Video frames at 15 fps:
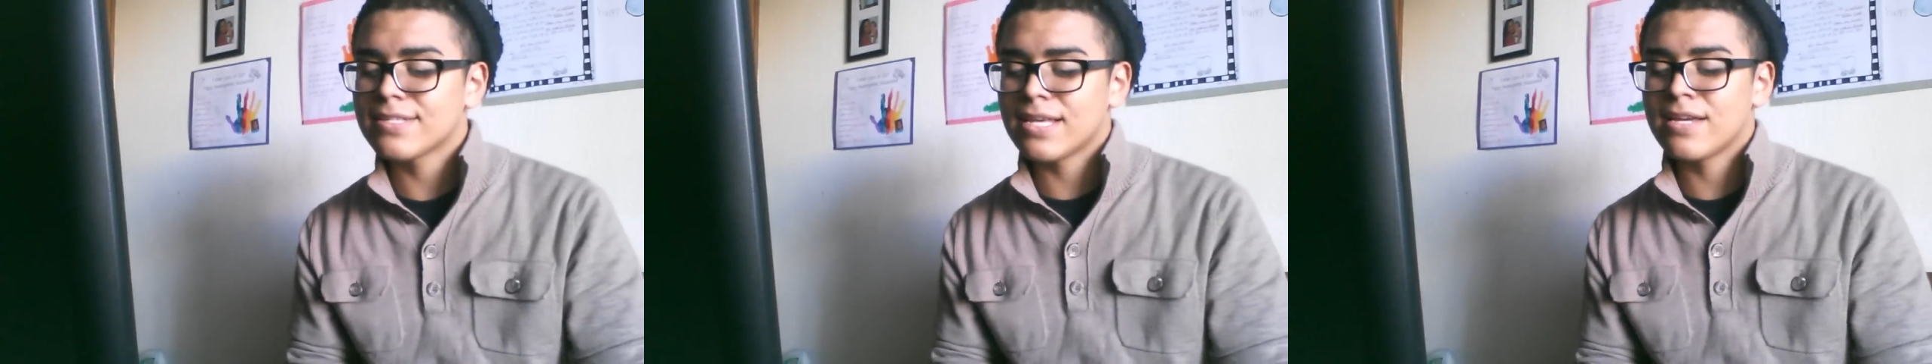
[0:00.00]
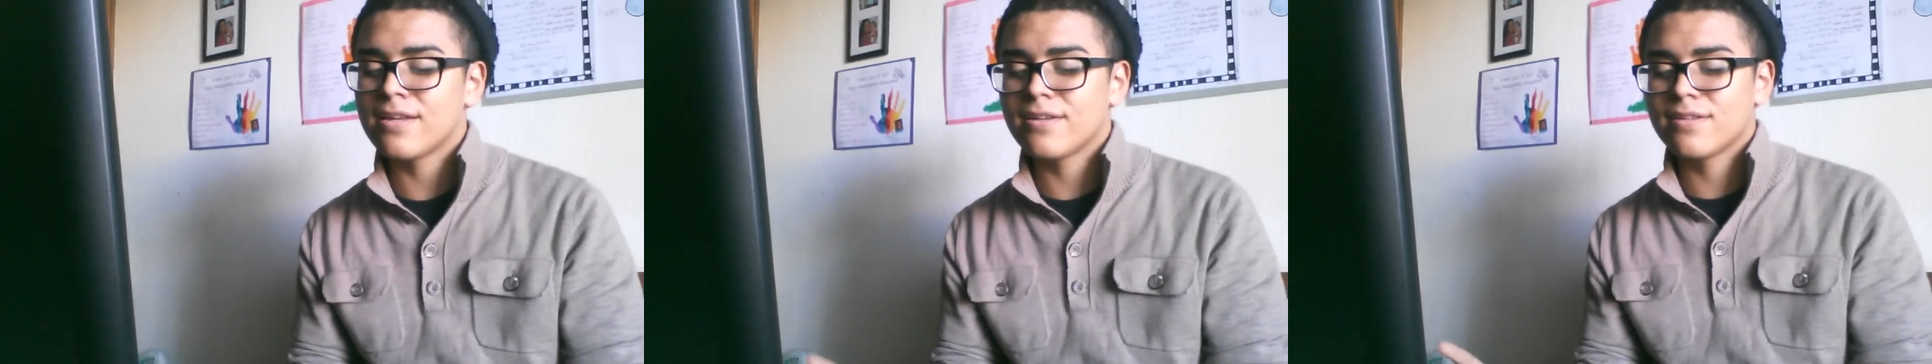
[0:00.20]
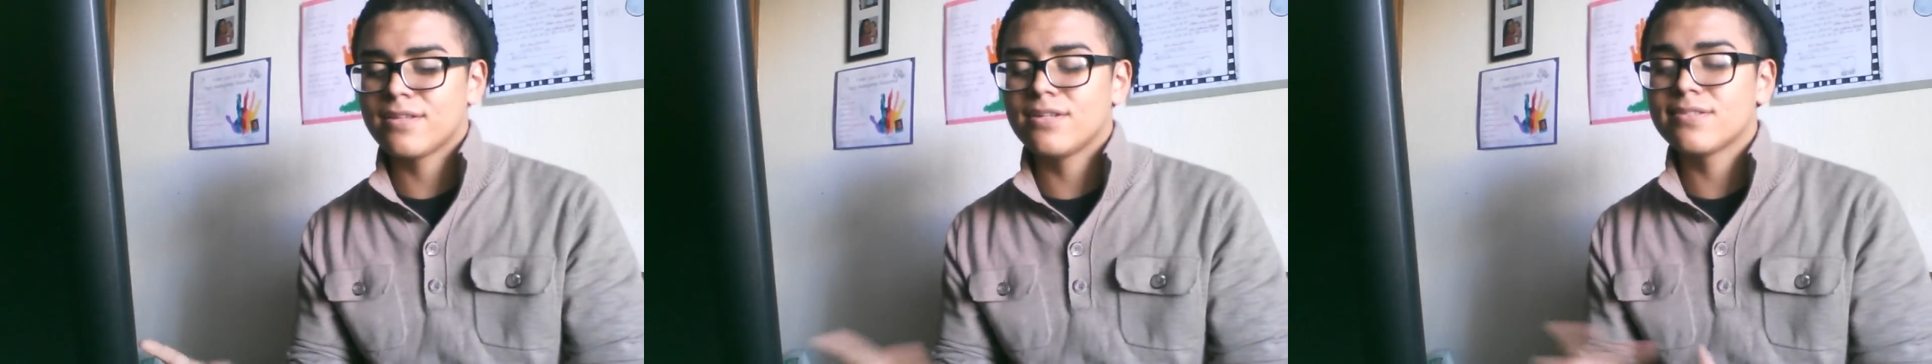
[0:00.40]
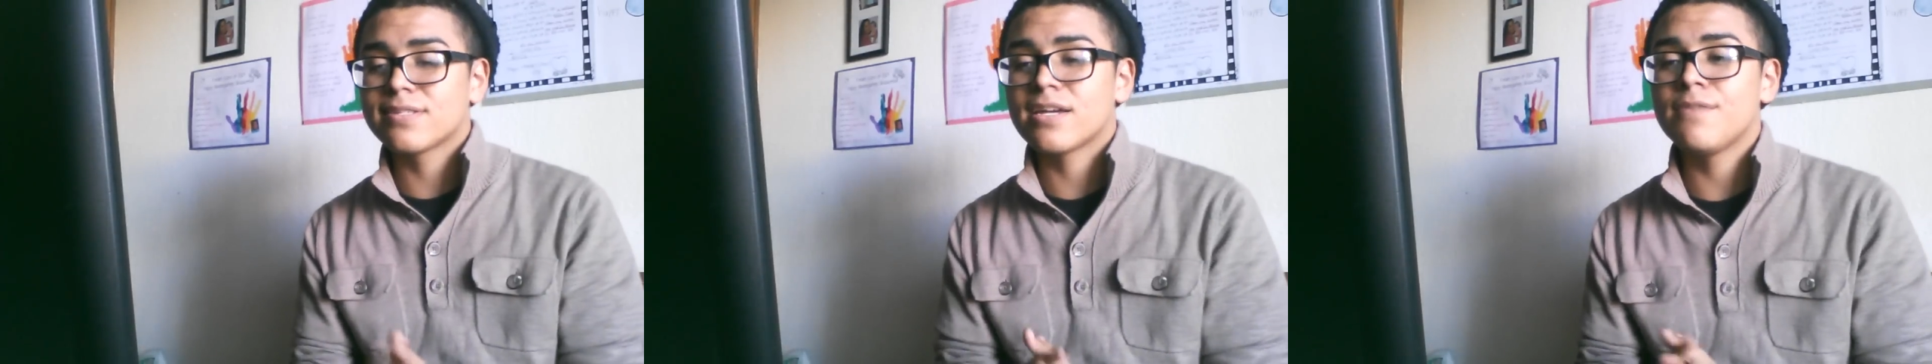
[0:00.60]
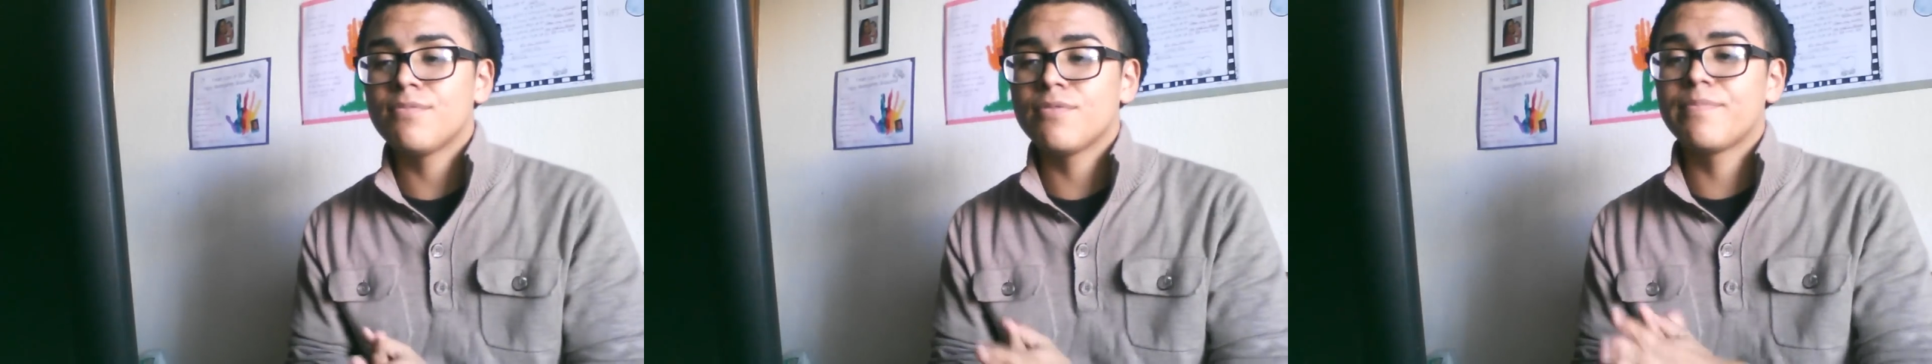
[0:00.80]
and there's a
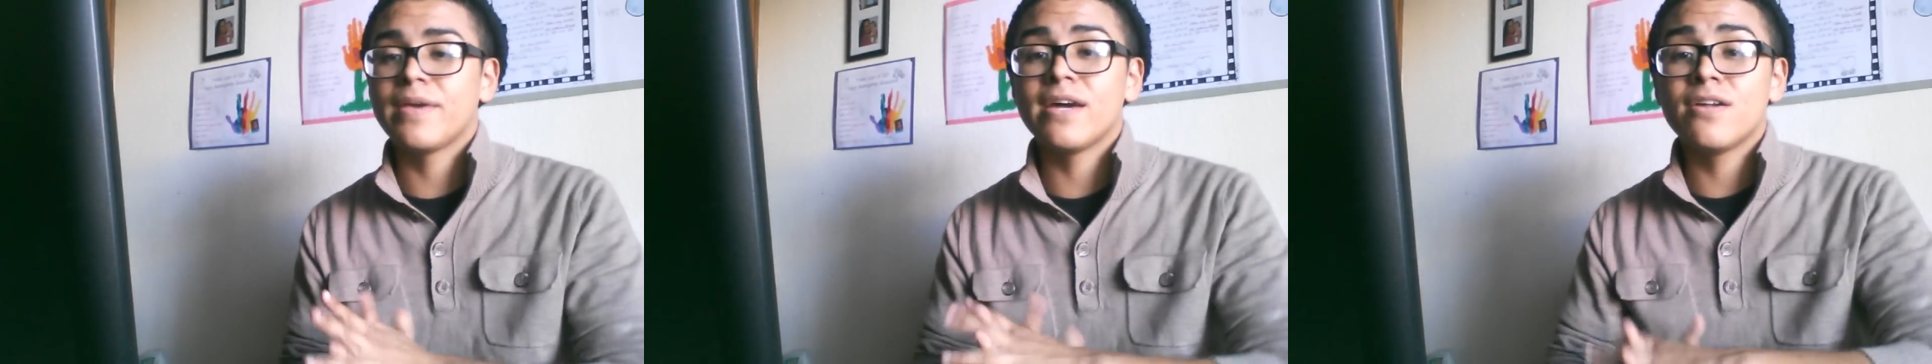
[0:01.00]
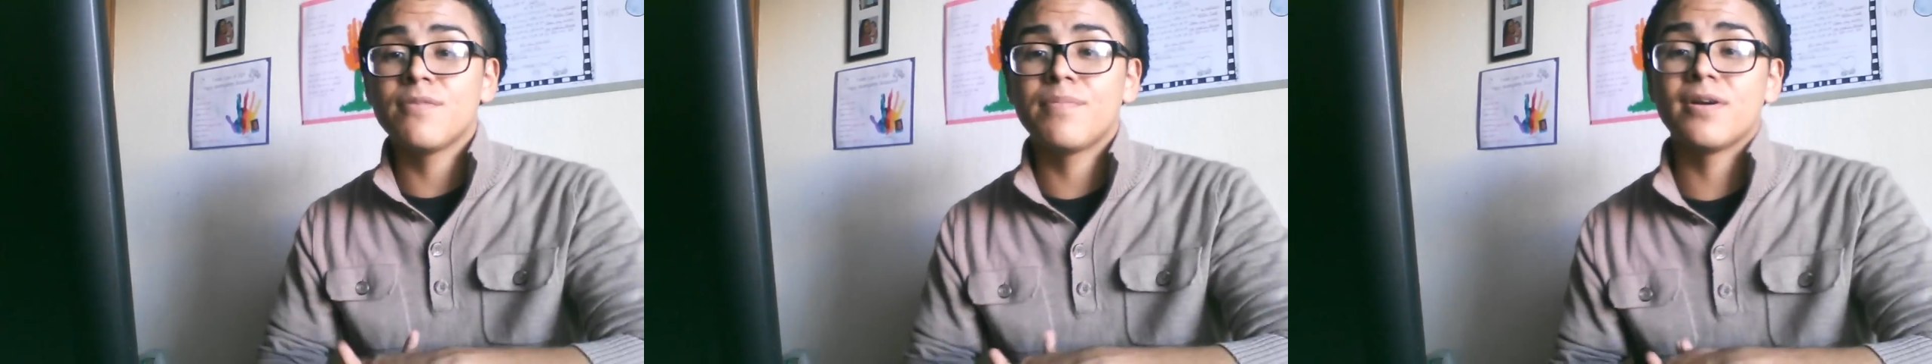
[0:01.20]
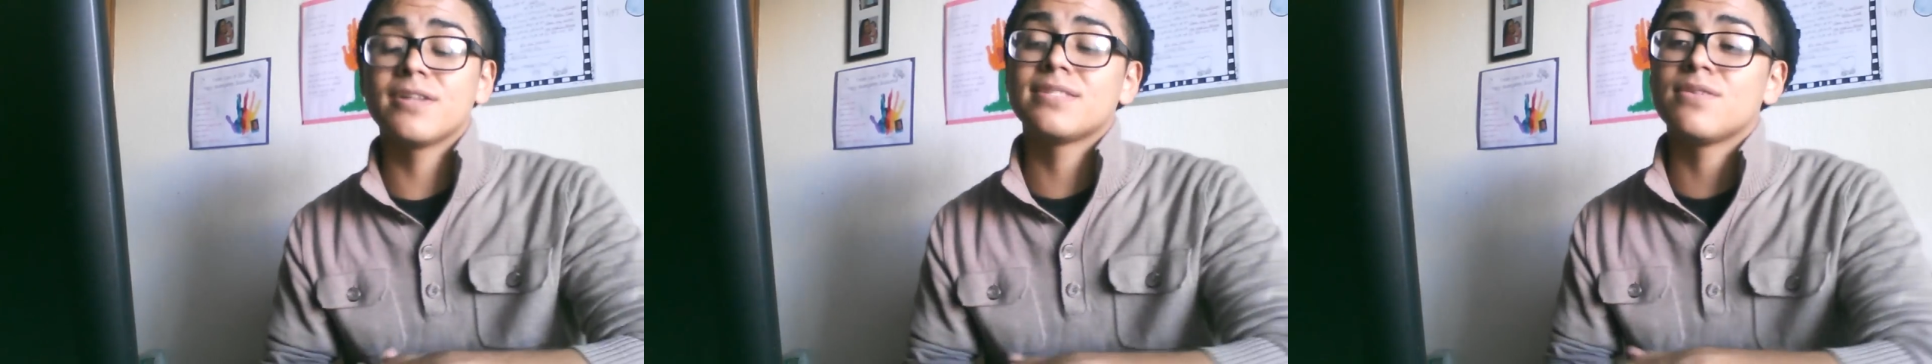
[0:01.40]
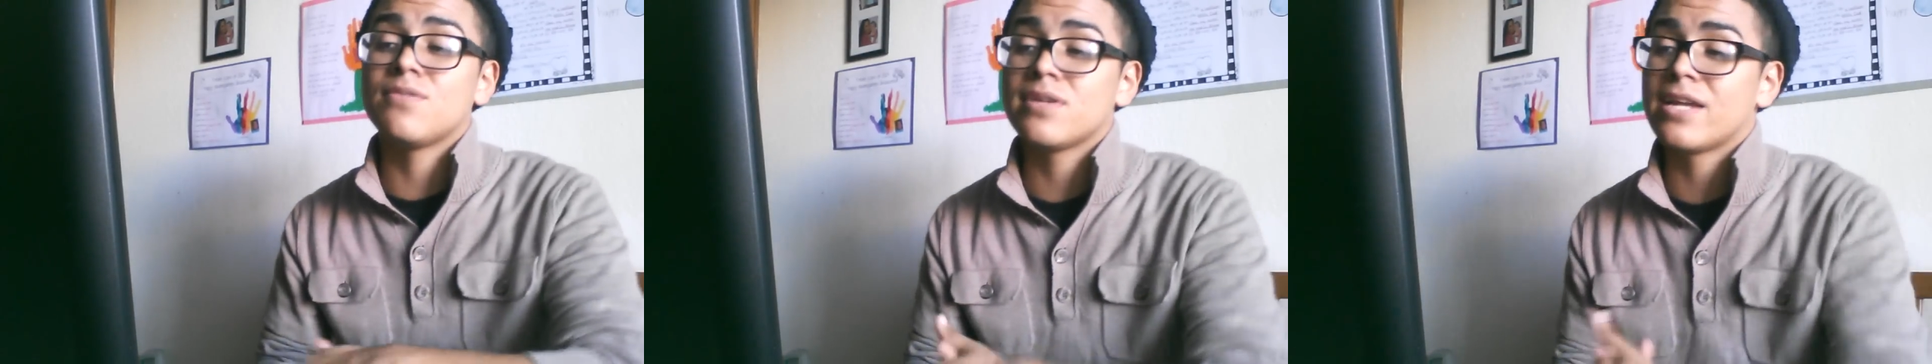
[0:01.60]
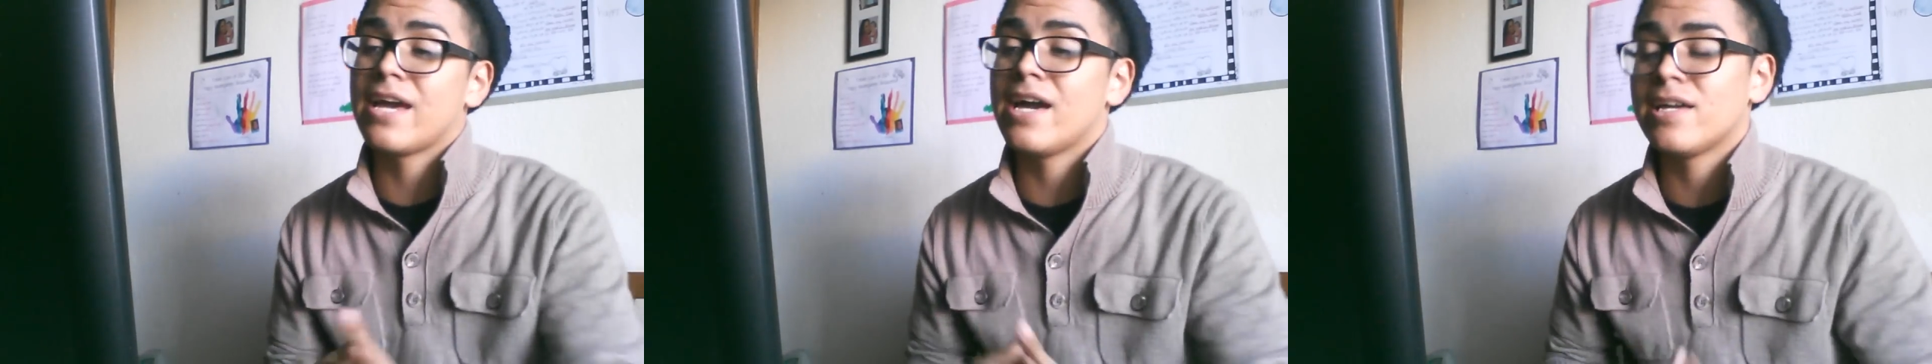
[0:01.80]
couple of piano parts I
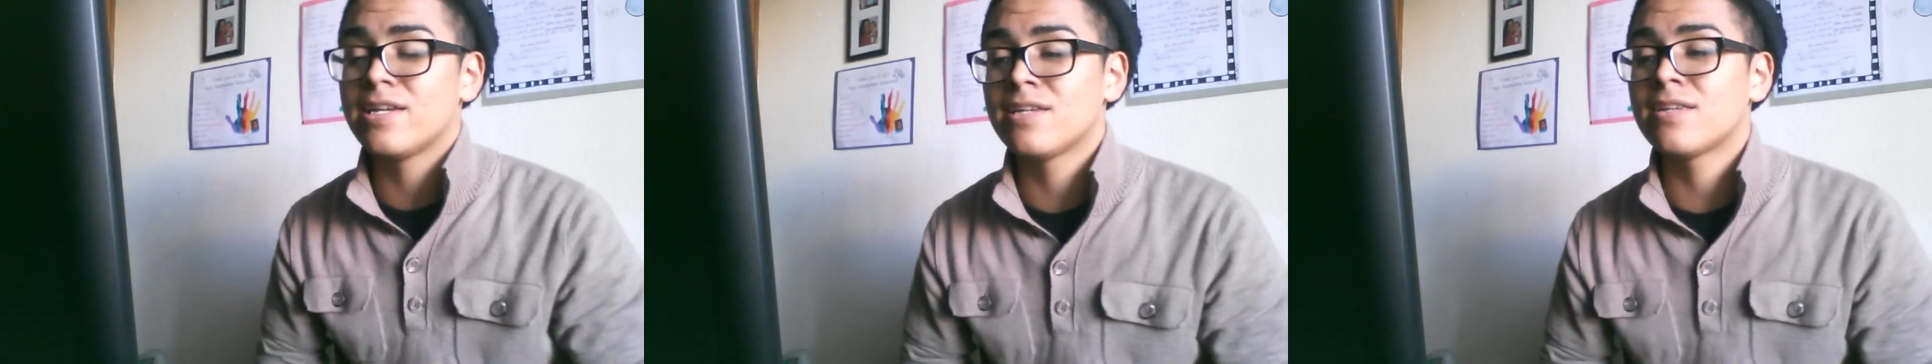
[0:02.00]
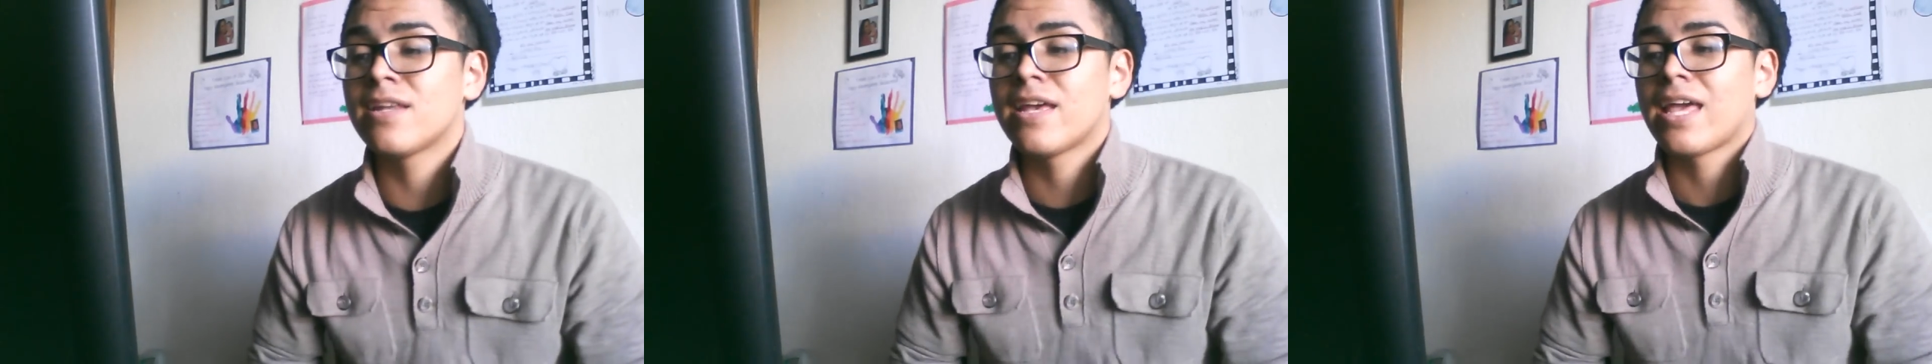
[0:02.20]
want to add in,